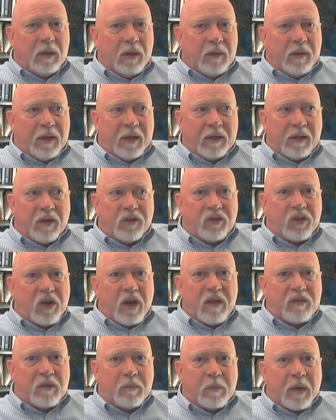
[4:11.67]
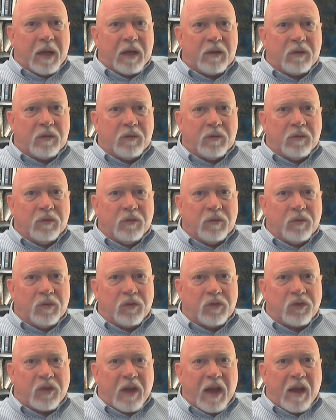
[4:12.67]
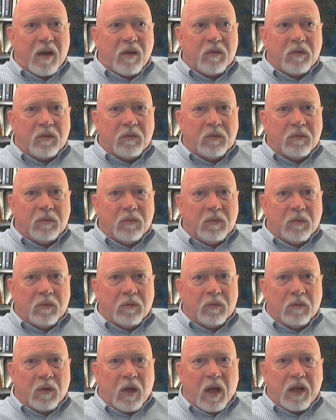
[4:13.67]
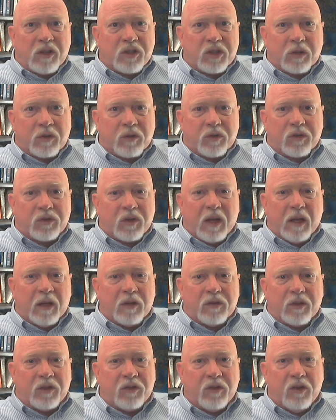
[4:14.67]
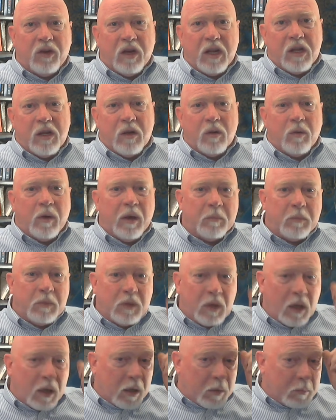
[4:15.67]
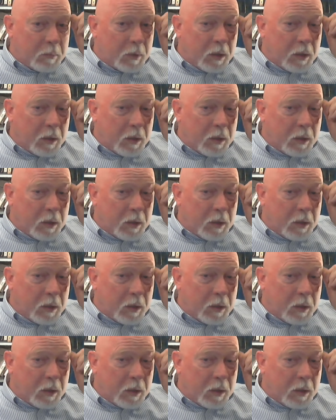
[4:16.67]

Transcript: That doesn't even make sound logical sense. That's D-U-M, dumb.